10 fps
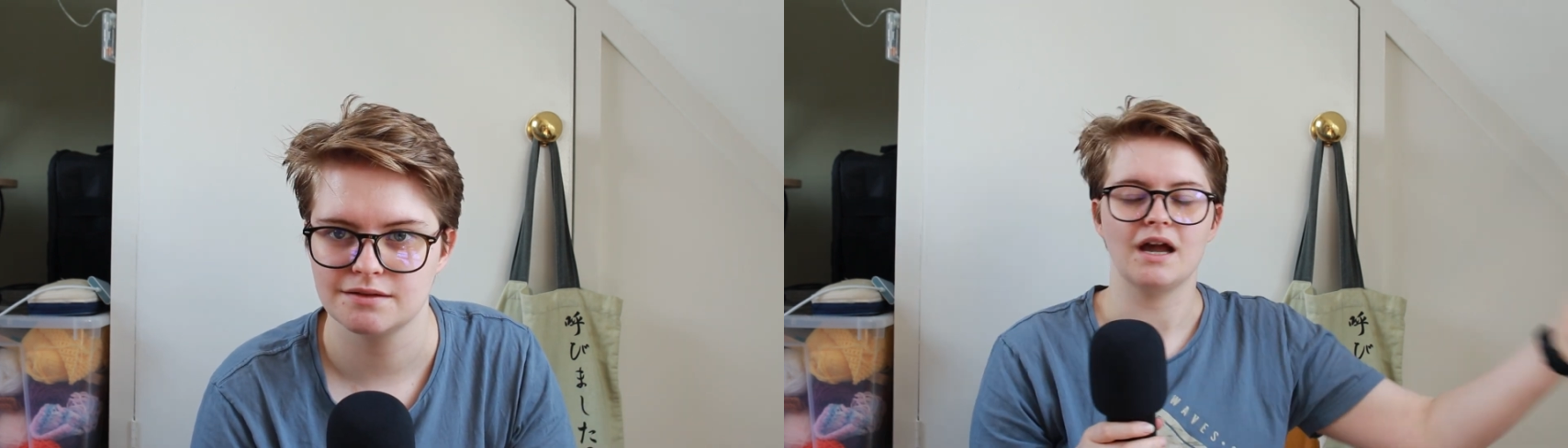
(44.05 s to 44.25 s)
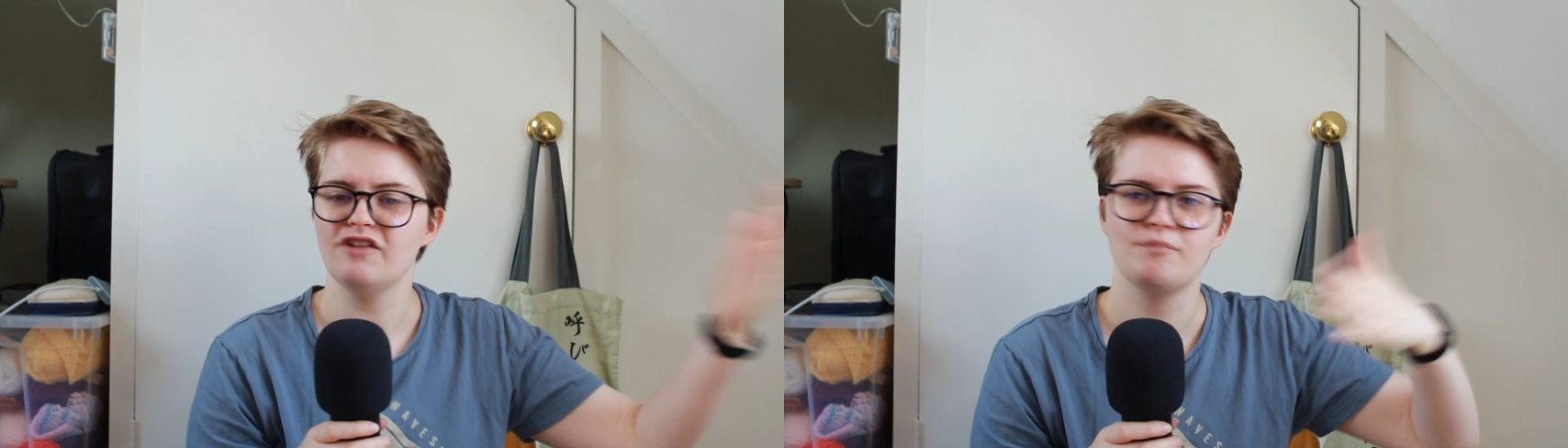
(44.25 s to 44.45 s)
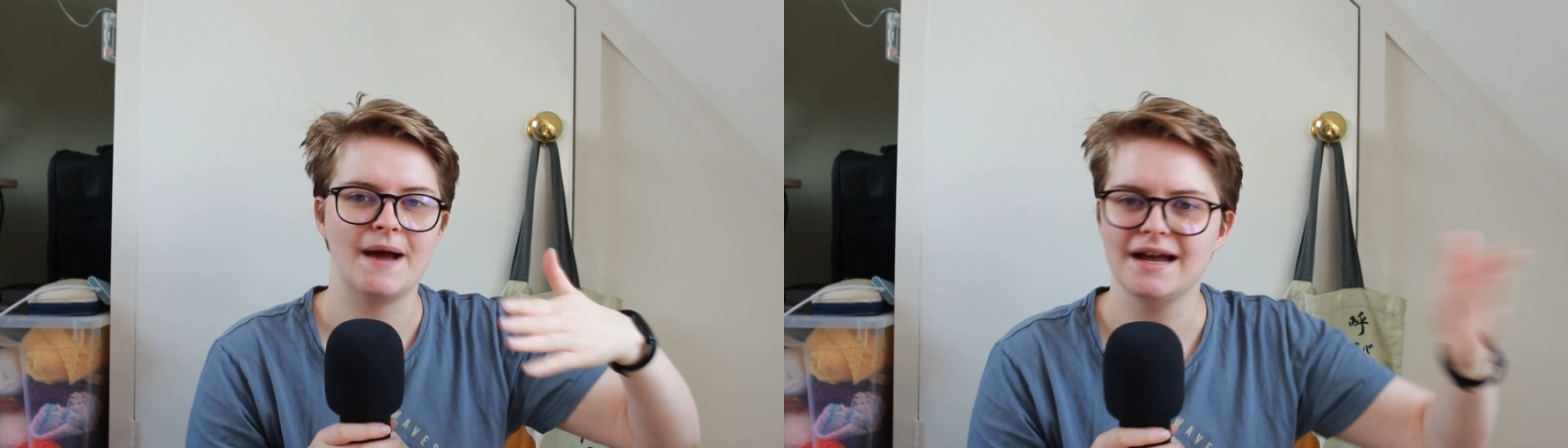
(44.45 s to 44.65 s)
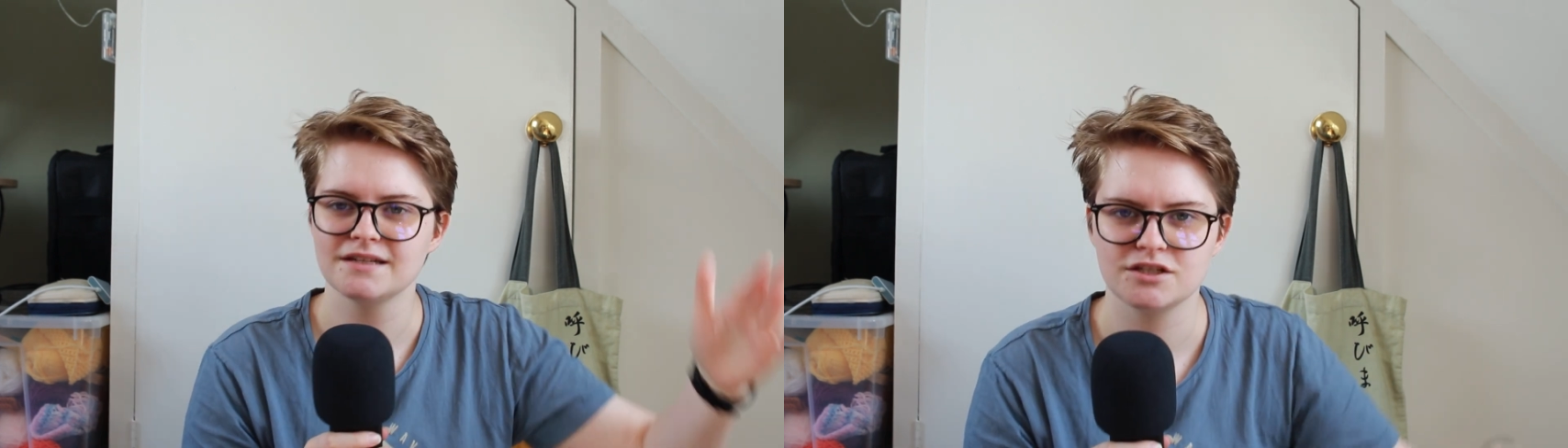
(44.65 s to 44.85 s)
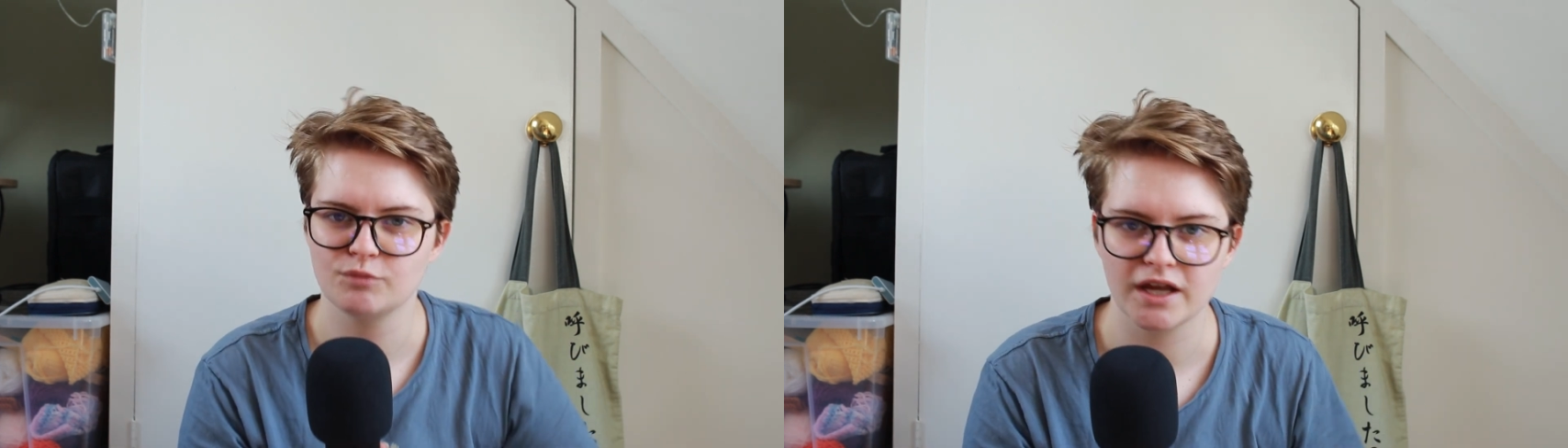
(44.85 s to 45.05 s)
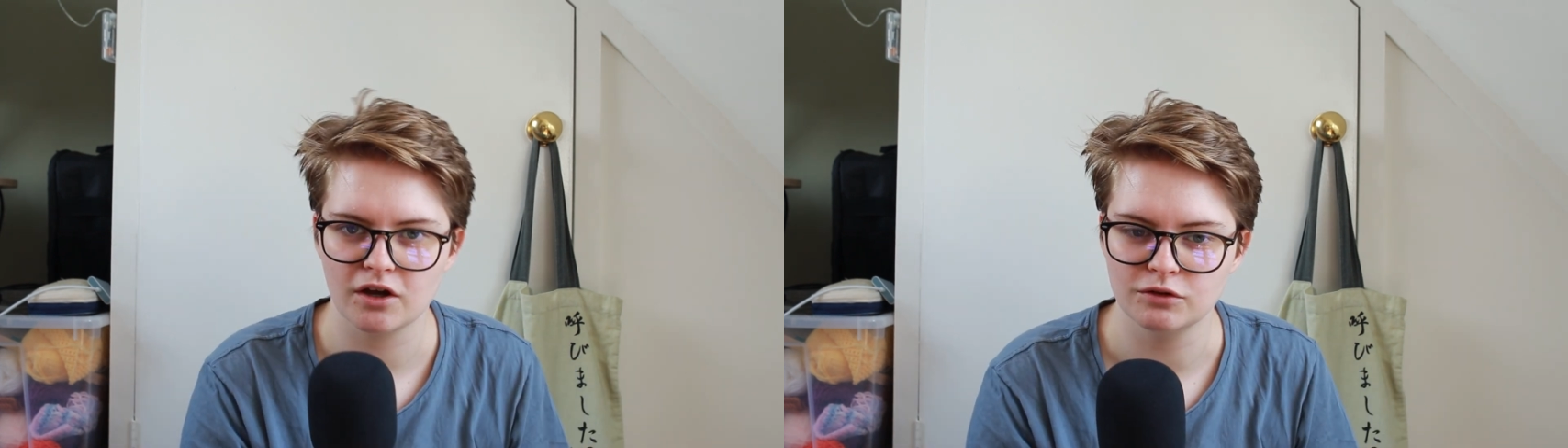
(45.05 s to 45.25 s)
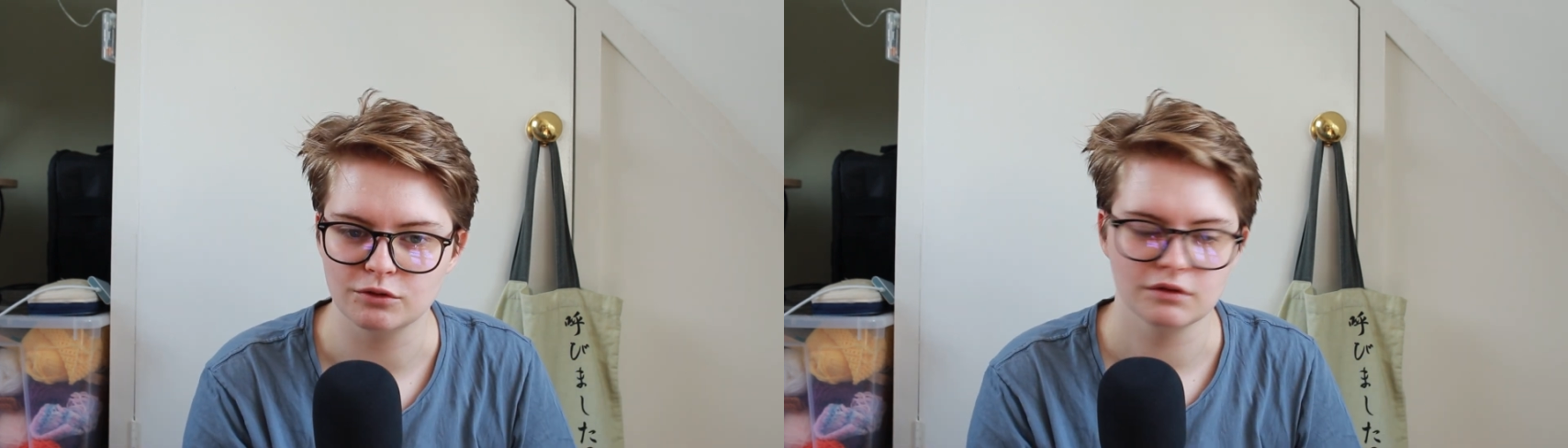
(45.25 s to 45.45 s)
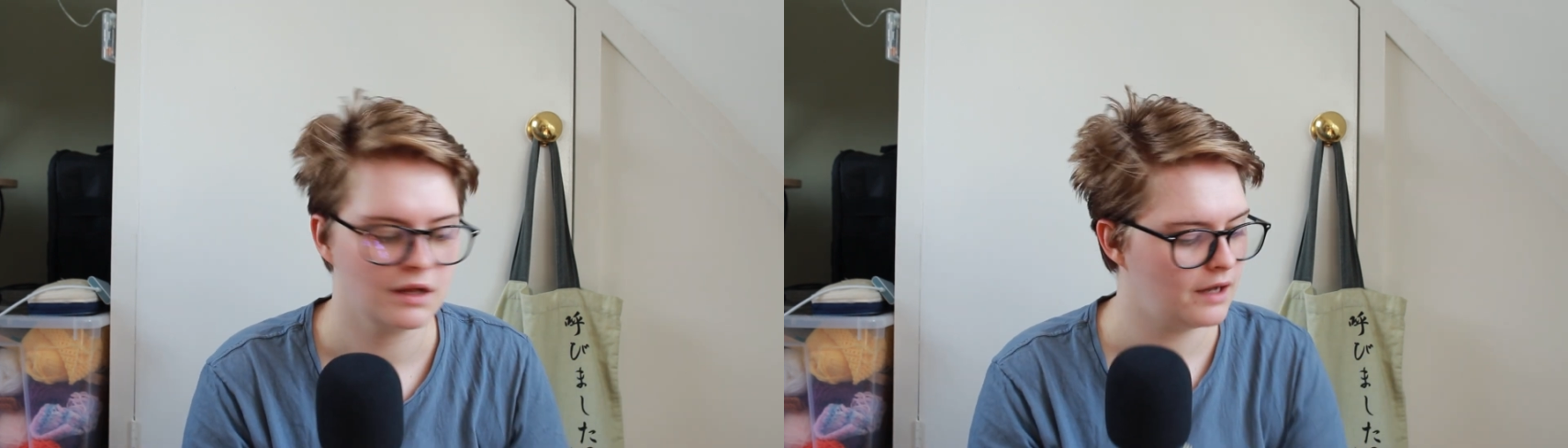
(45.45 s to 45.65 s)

I've passed my goal.